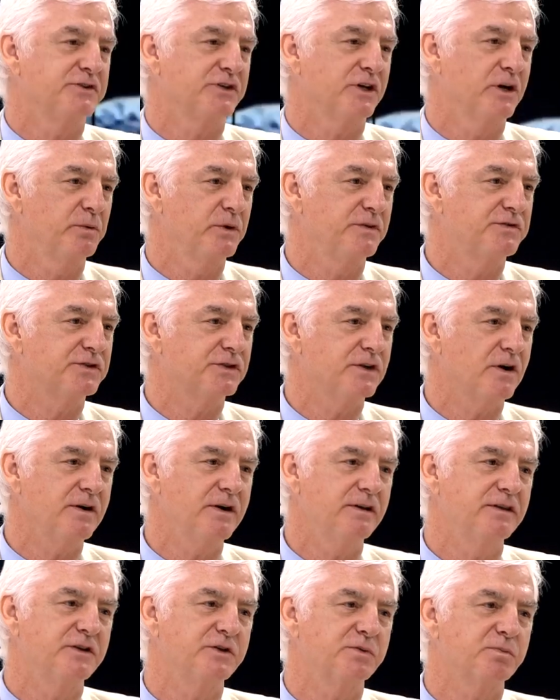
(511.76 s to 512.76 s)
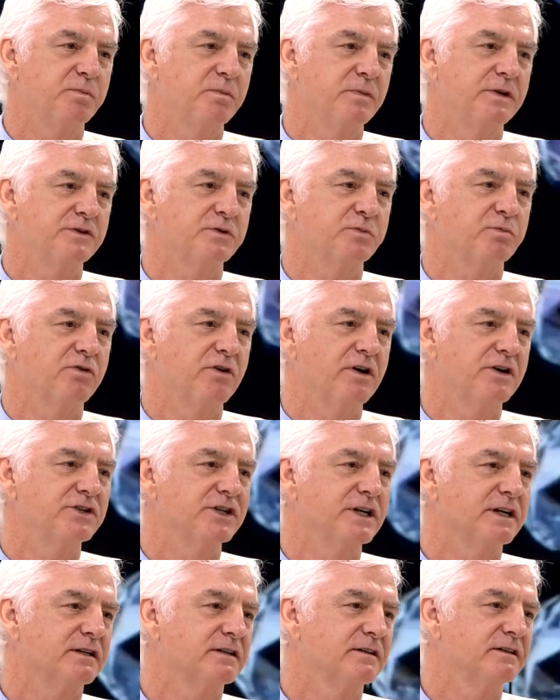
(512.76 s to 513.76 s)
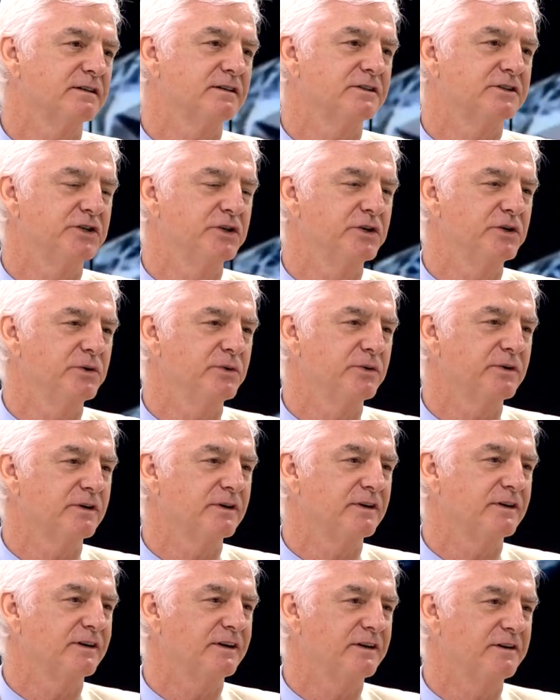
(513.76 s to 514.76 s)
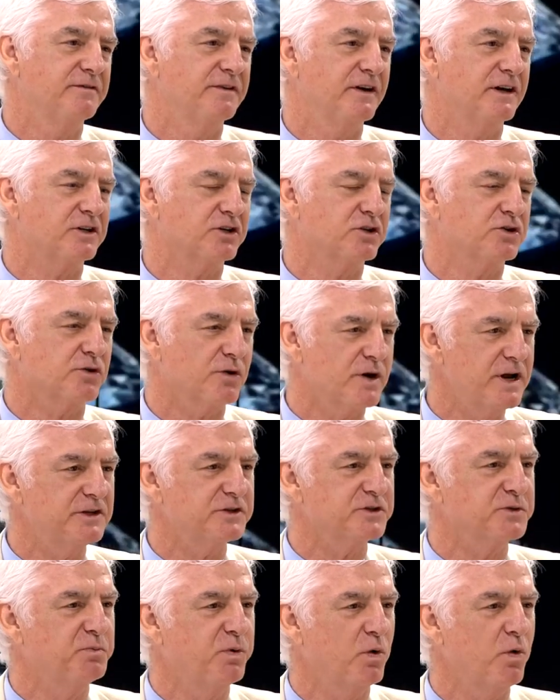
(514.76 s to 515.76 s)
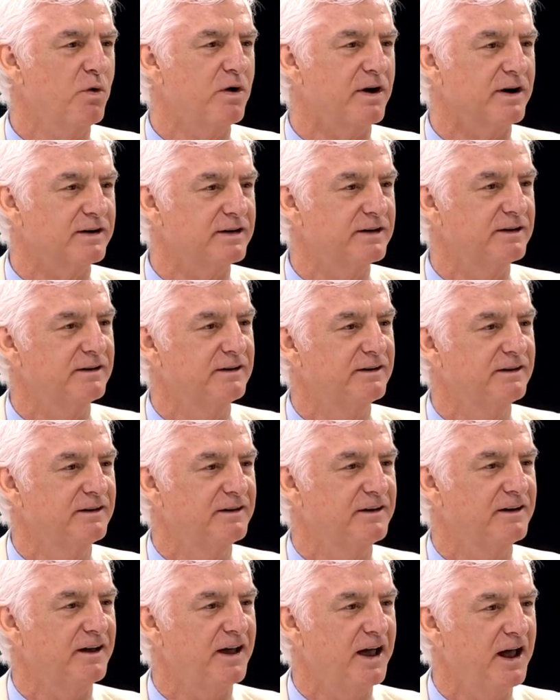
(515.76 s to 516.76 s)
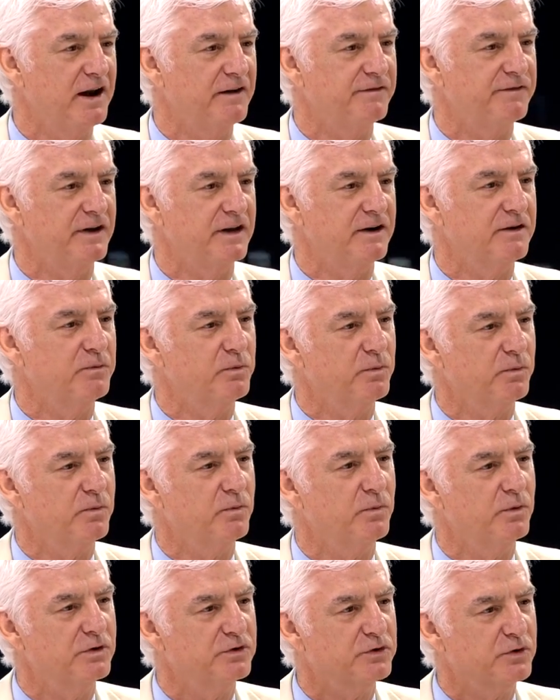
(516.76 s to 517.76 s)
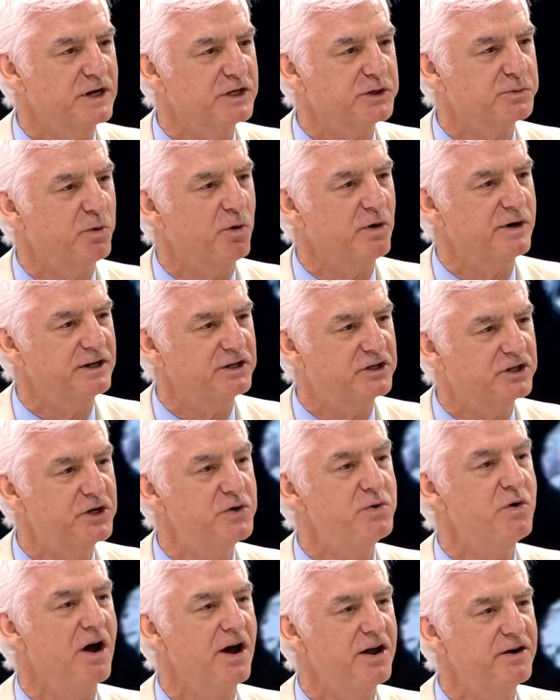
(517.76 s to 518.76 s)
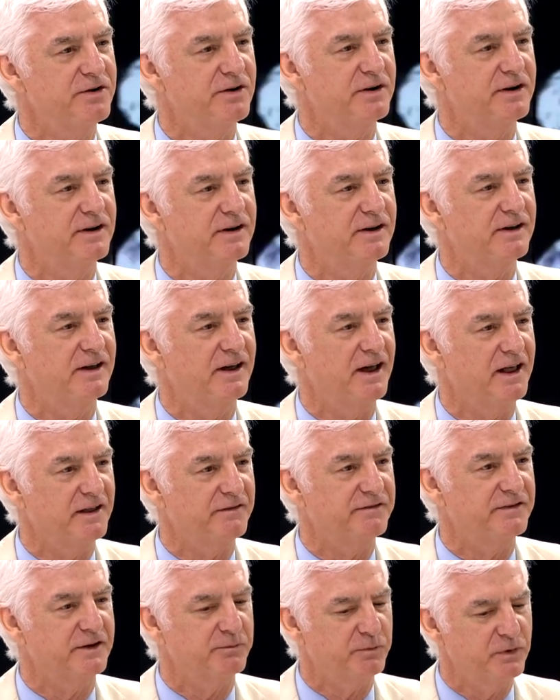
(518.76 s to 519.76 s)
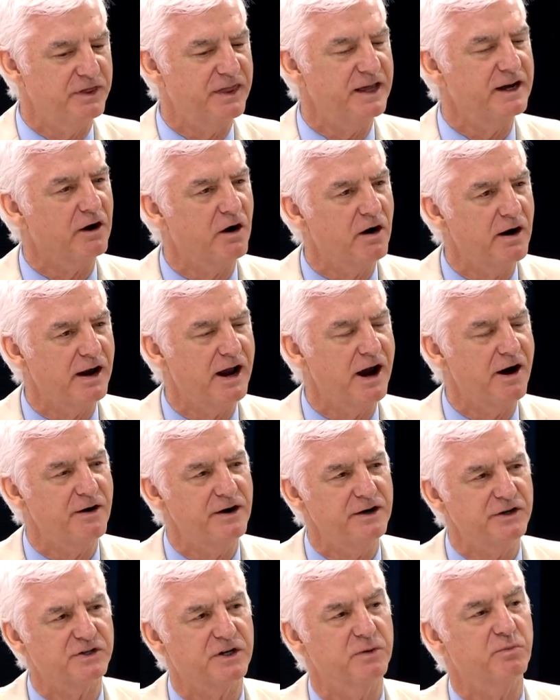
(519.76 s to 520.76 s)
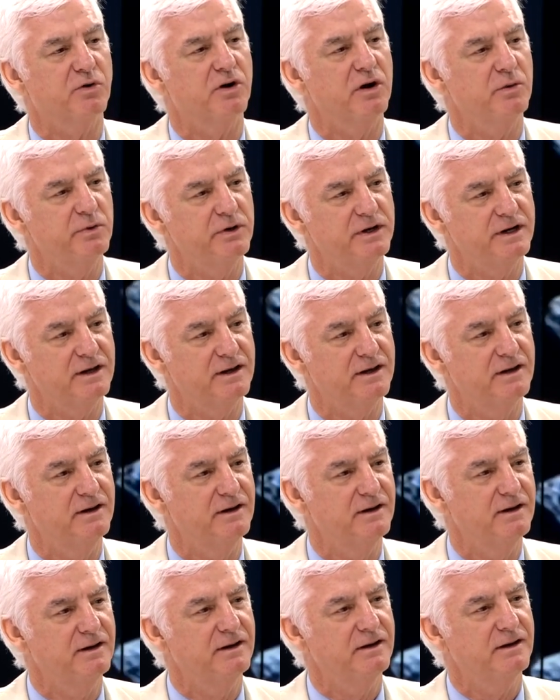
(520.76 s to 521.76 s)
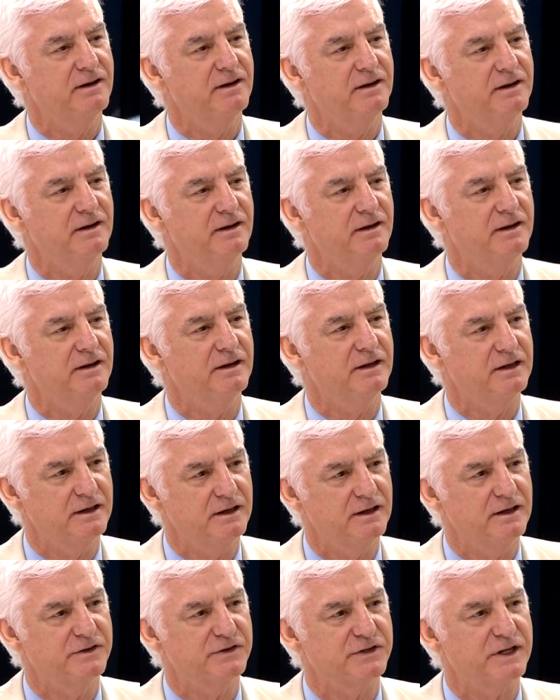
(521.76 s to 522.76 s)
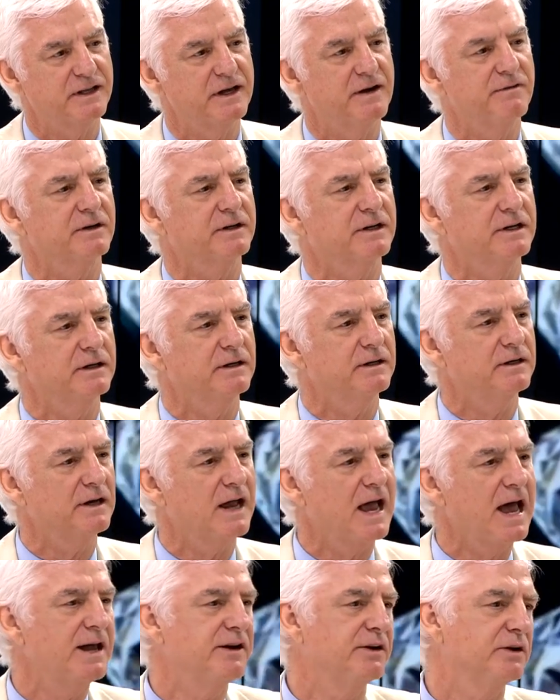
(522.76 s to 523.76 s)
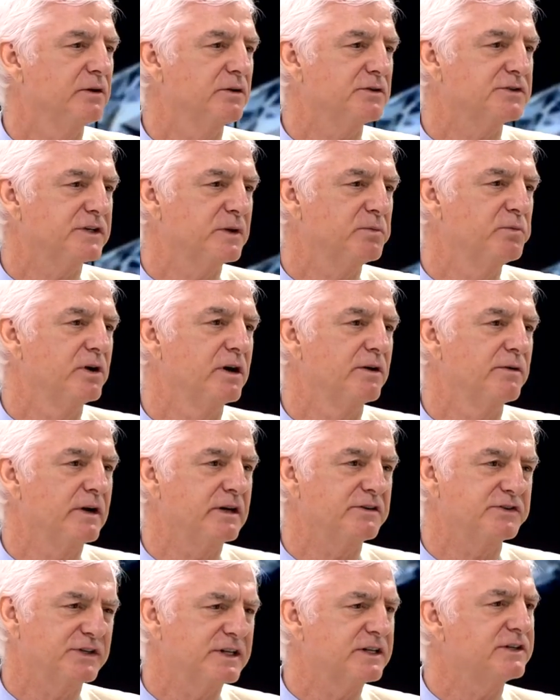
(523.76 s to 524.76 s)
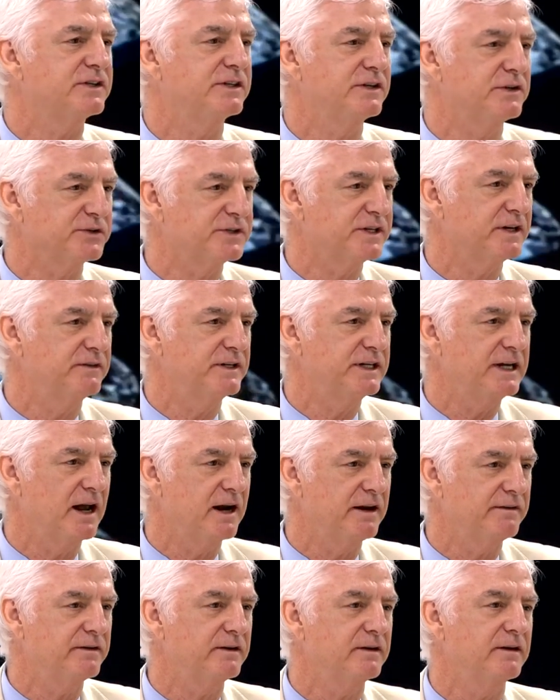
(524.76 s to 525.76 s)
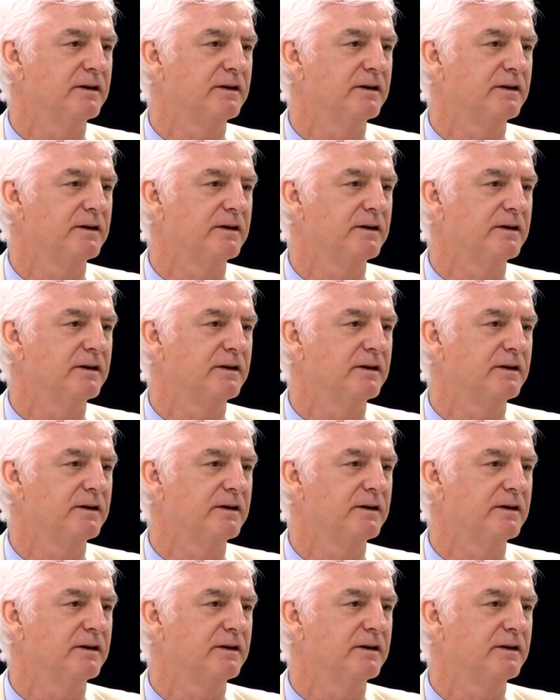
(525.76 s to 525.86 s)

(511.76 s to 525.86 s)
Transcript: so we've started this project to, in effect, transport elephant. We're transporting 200 elephant. We think our areas can probably, in South Africa, handle somewhere around 60 or 70 elephant.